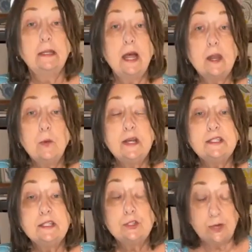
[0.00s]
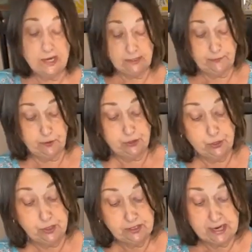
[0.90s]
And likewise, these
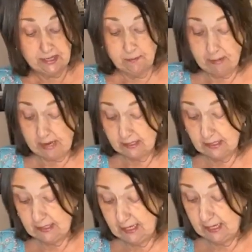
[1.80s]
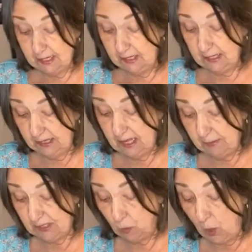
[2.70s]
transfers, you can take them back to the sink and clean
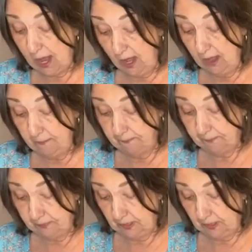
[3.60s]
them as well.